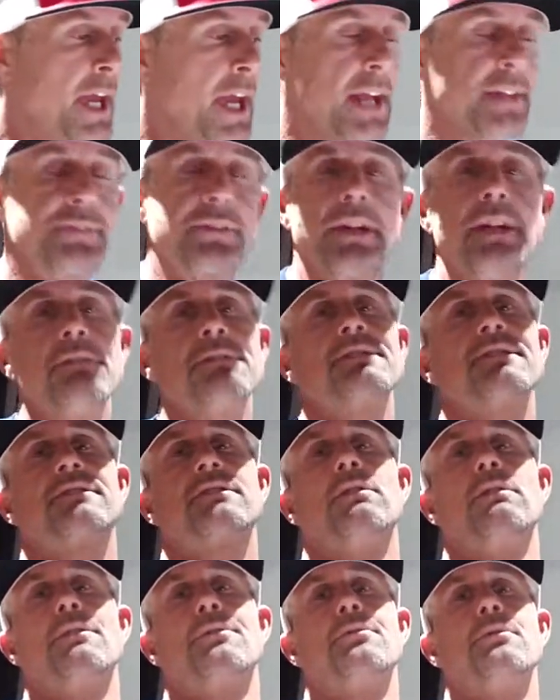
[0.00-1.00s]
And so he was
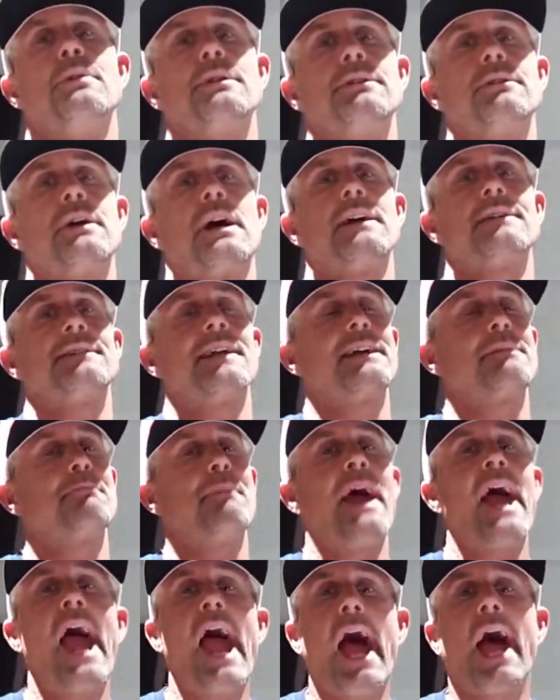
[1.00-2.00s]
just going through it, you guys, like
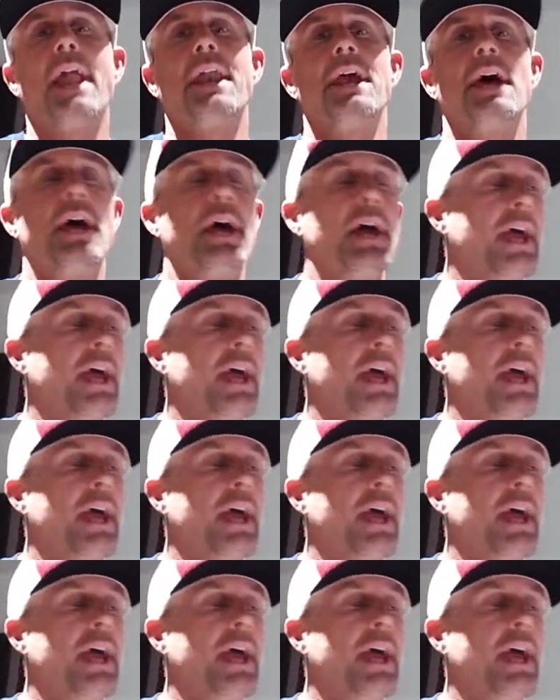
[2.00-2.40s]
bad.